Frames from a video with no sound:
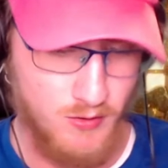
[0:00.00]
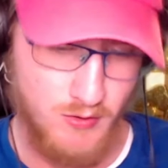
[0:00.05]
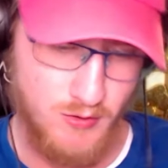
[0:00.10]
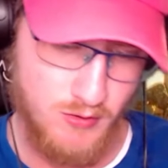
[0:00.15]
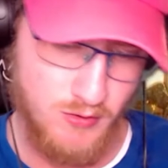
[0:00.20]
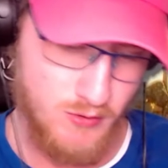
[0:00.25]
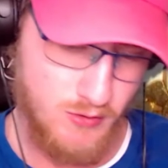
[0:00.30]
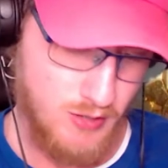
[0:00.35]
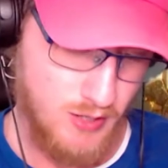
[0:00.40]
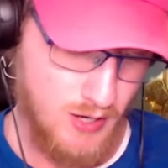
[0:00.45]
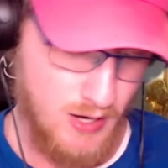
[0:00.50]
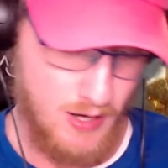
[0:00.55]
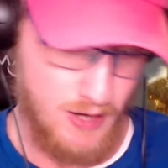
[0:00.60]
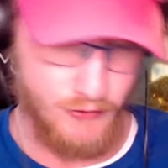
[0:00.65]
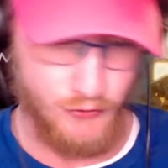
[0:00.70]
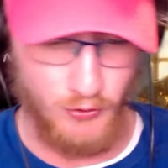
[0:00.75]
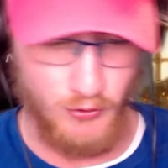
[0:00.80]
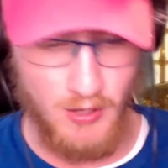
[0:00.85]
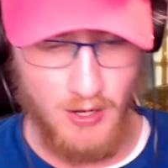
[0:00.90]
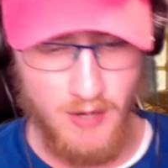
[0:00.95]
Okay,
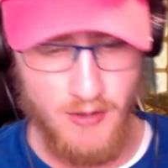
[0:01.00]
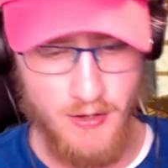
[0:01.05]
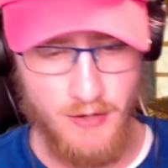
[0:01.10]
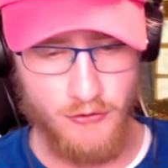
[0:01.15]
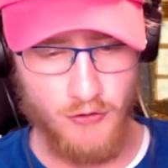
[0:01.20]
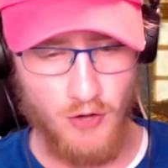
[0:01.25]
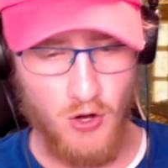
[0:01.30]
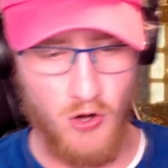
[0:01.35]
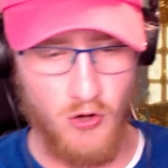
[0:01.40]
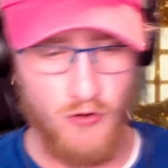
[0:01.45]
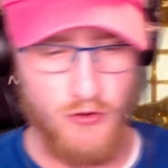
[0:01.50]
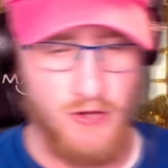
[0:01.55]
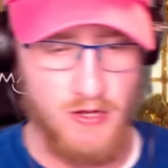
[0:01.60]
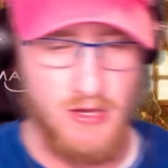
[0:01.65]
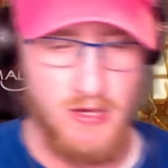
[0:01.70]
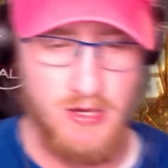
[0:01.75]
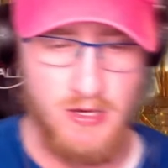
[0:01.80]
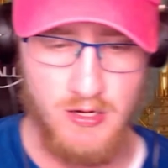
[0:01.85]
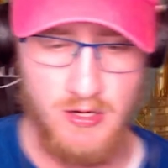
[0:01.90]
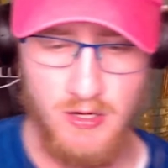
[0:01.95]
so a lot of these are
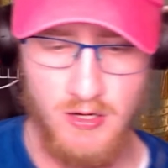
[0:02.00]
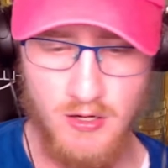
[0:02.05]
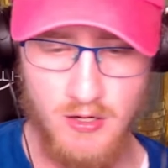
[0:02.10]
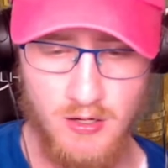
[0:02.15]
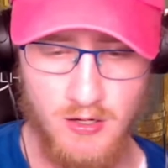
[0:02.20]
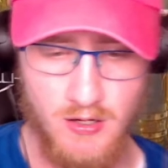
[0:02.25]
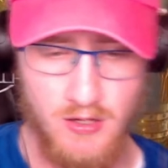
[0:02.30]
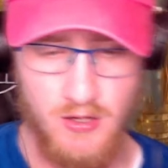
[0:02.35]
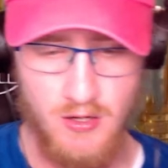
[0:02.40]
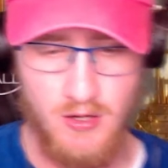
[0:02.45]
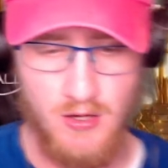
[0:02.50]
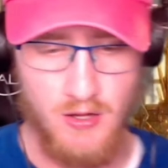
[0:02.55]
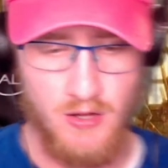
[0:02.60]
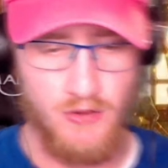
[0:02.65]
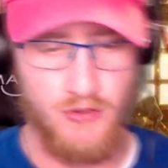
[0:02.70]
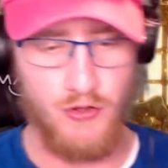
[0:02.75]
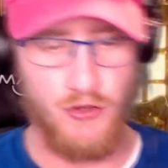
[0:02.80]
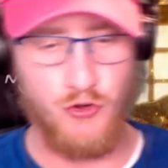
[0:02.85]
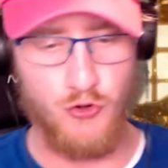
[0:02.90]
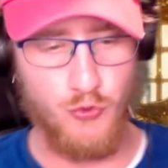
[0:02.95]
the
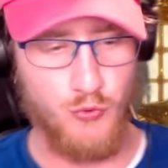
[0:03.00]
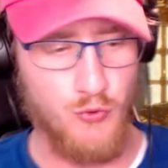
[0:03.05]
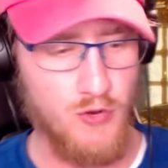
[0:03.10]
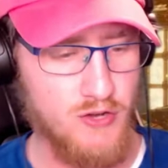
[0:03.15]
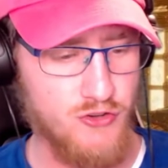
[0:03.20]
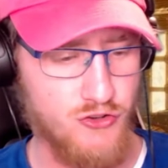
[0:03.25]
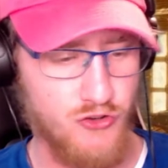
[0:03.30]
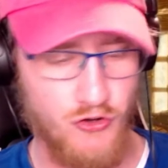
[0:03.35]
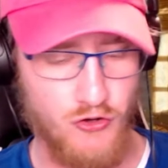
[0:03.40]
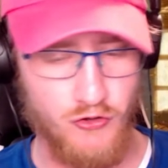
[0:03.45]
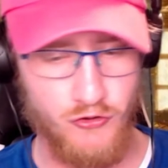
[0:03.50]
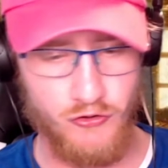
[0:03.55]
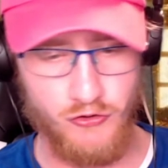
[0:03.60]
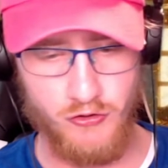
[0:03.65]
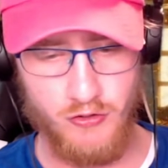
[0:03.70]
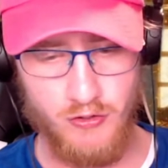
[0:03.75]
creatures.